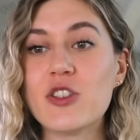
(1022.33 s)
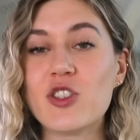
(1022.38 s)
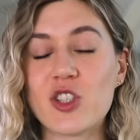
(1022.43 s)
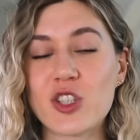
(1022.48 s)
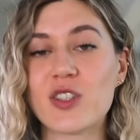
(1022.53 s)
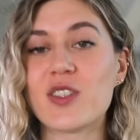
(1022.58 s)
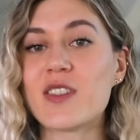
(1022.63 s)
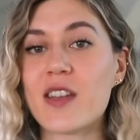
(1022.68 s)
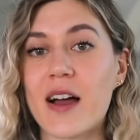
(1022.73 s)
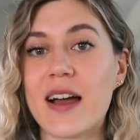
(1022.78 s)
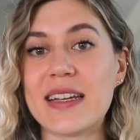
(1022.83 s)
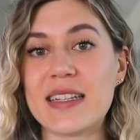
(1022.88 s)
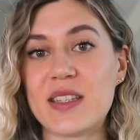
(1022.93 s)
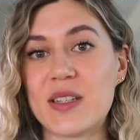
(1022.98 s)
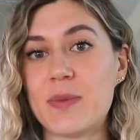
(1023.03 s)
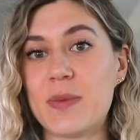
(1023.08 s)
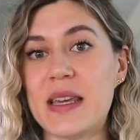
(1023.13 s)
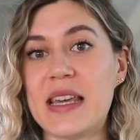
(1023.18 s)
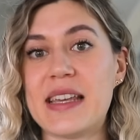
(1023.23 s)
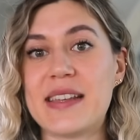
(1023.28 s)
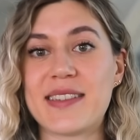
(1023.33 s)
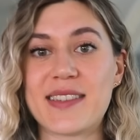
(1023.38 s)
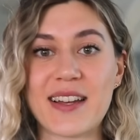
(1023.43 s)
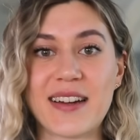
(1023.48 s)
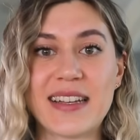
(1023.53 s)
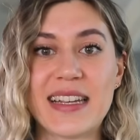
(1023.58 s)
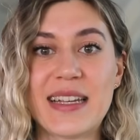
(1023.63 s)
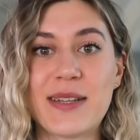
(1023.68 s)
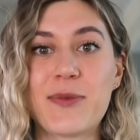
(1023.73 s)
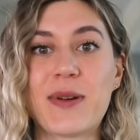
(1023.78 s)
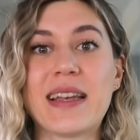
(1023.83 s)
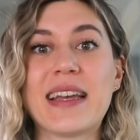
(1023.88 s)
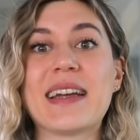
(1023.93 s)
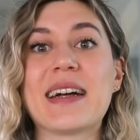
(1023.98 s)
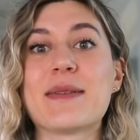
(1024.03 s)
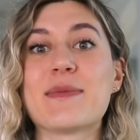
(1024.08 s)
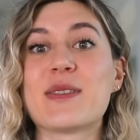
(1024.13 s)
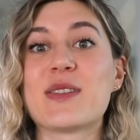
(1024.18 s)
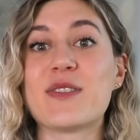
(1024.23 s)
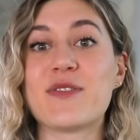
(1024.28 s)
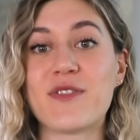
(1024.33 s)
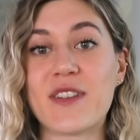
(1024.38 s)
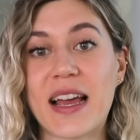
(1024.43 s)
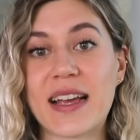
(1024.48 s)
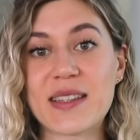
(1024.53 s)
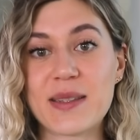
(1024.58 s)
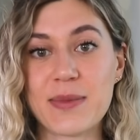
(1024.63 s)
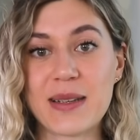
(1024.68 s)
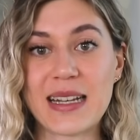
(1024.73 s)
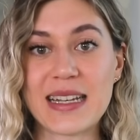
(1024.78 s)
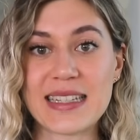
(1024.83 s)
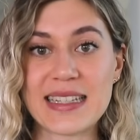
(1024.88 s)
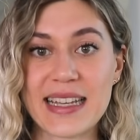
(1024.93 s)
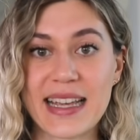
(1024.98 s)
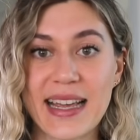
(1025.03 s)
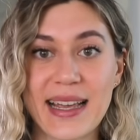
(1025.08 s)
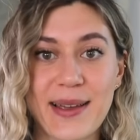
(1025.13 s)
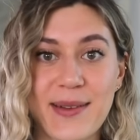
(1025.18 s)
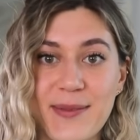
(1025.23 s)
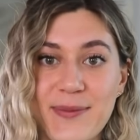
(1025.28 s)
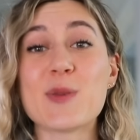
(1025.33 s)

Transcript: just started to be studied when it comes to flexibility.